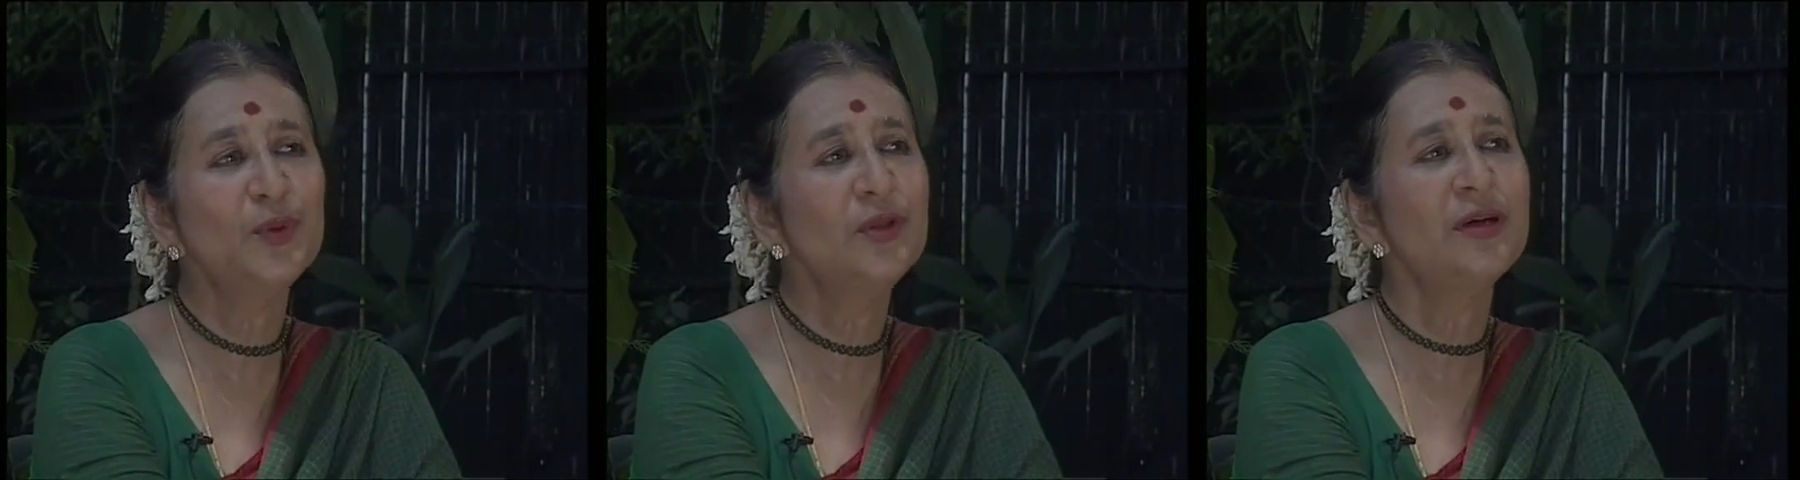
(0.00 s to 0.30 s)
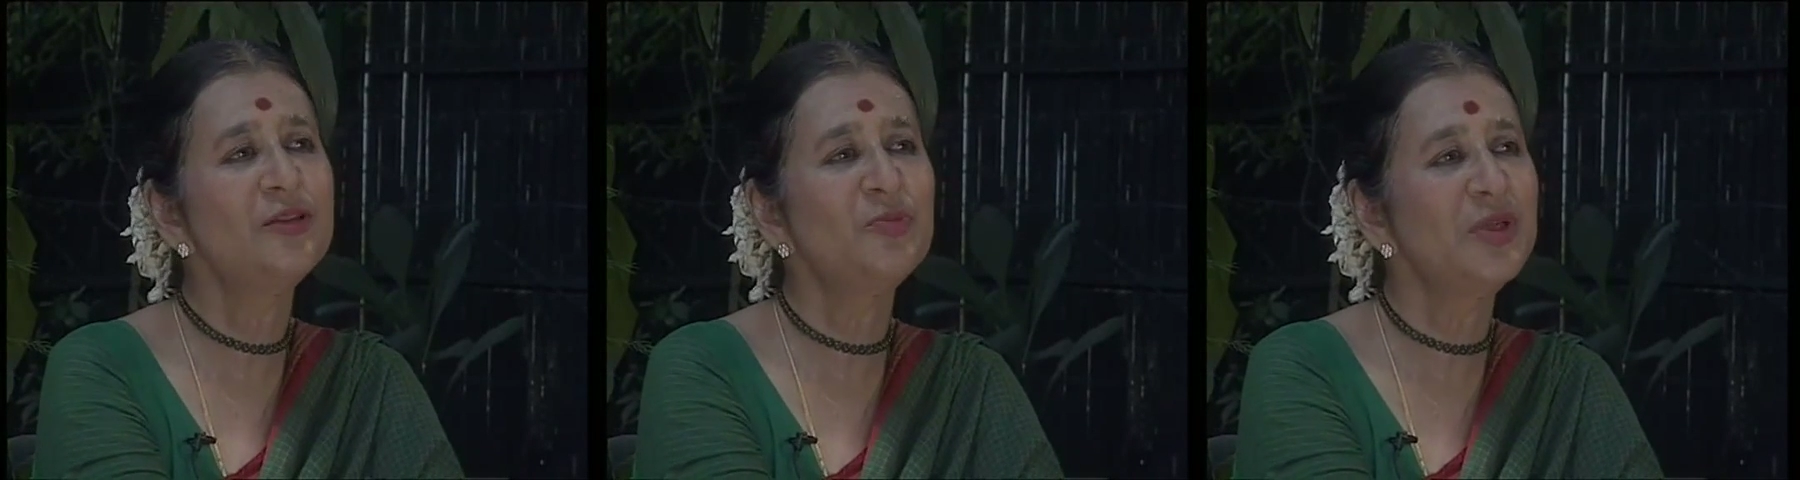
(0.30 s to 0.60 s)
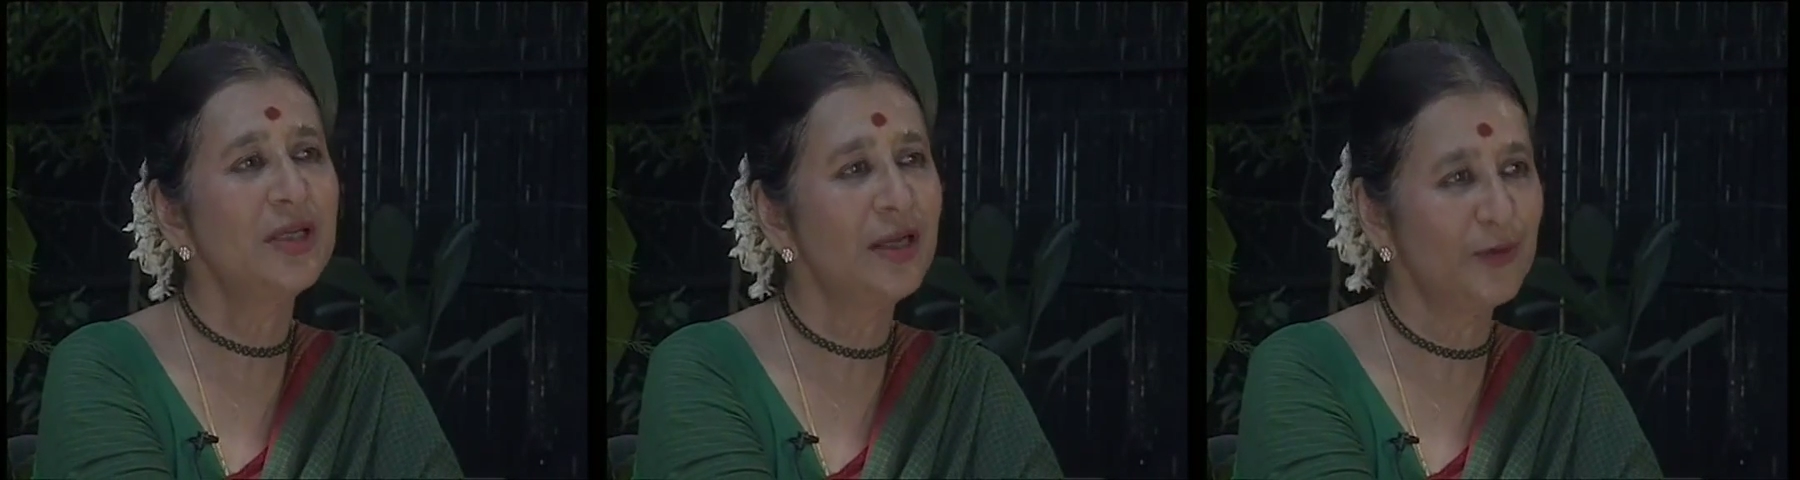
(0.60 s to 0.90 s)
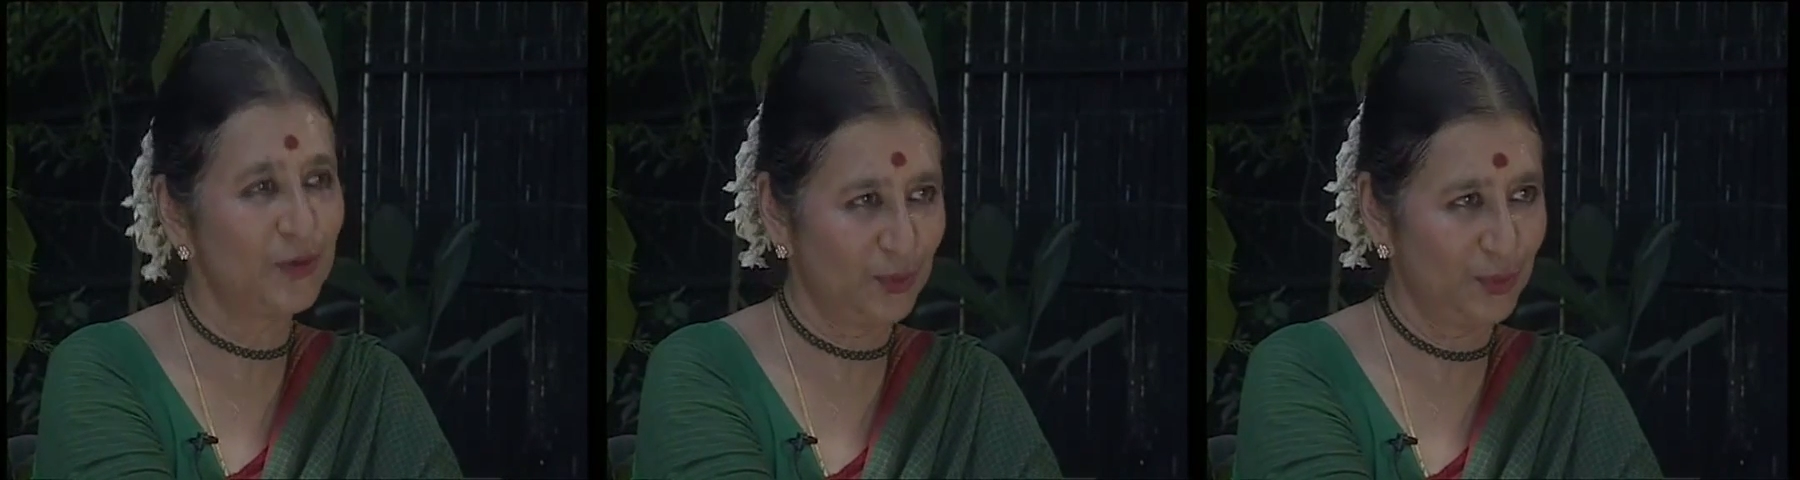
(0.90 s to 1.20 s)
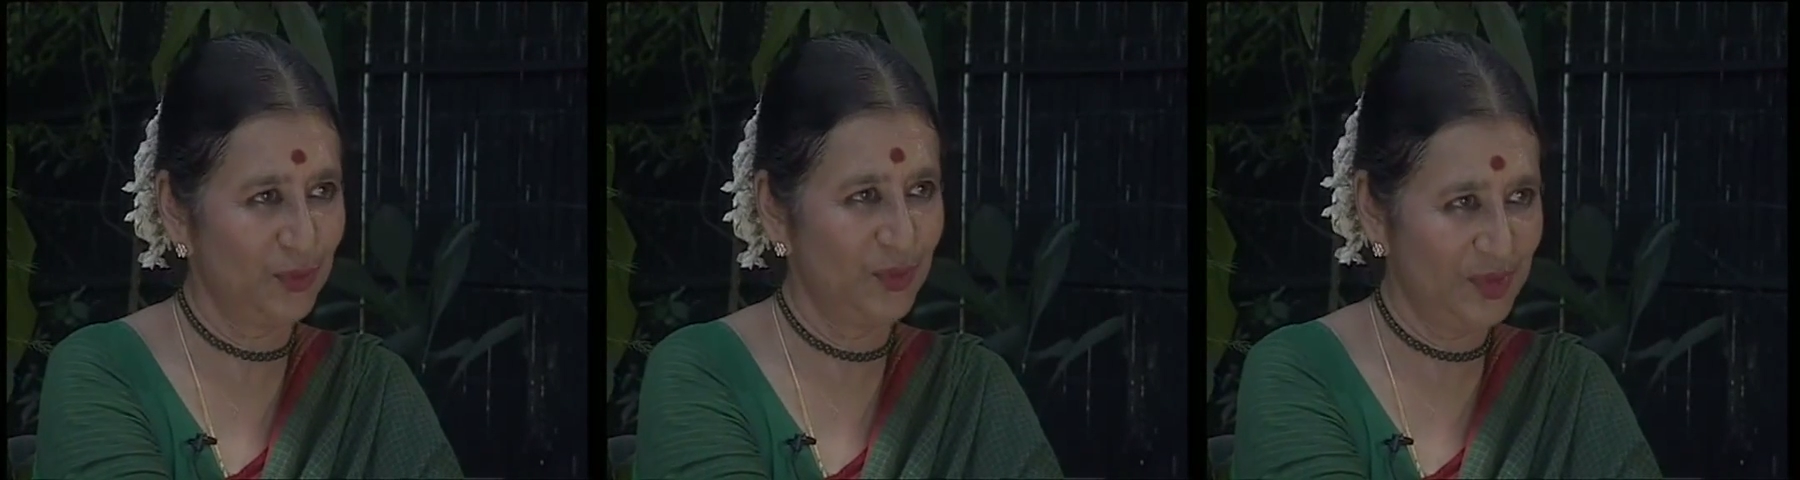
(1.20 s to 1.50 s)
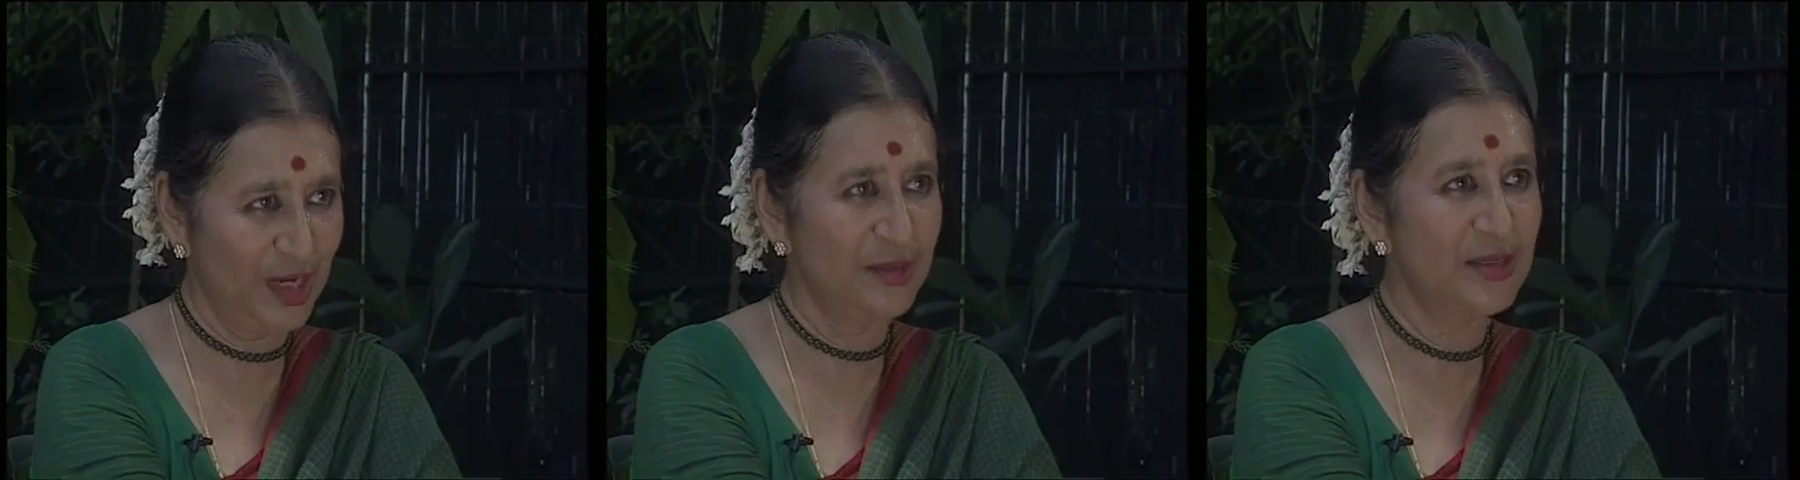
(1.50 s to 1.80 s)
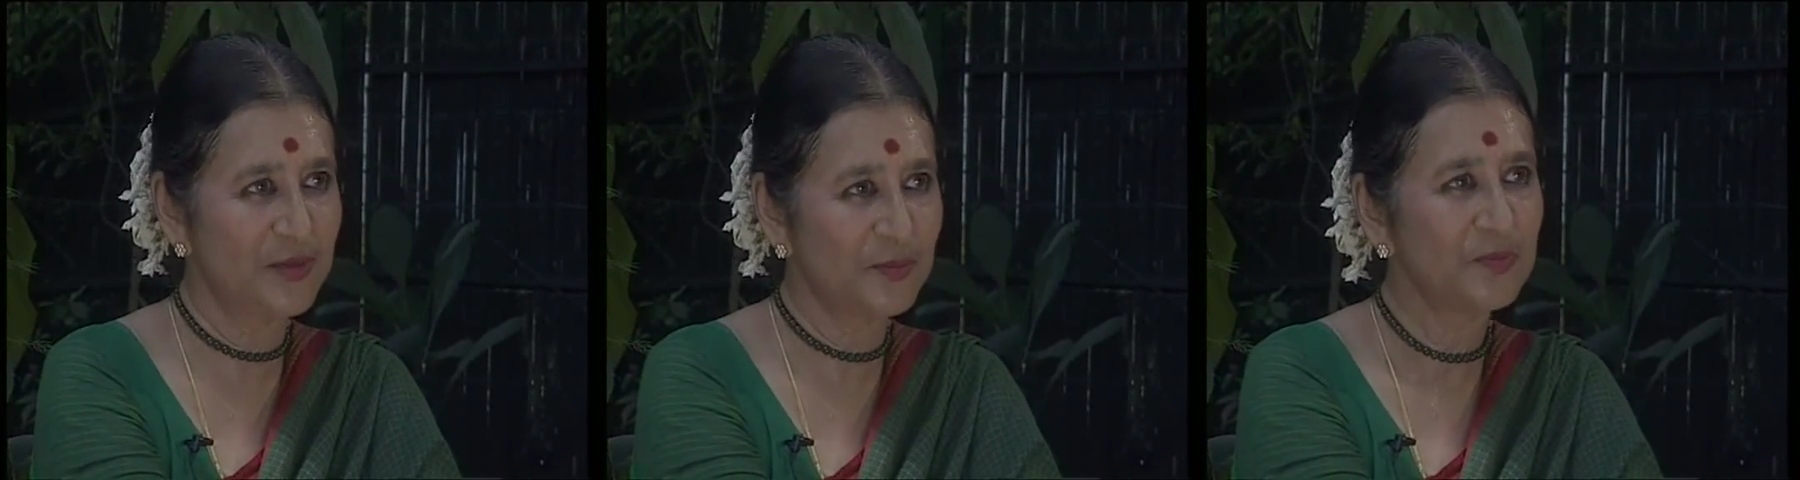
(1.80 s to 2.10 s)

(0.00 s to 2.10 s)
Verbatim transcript: would not have been allowed to dance.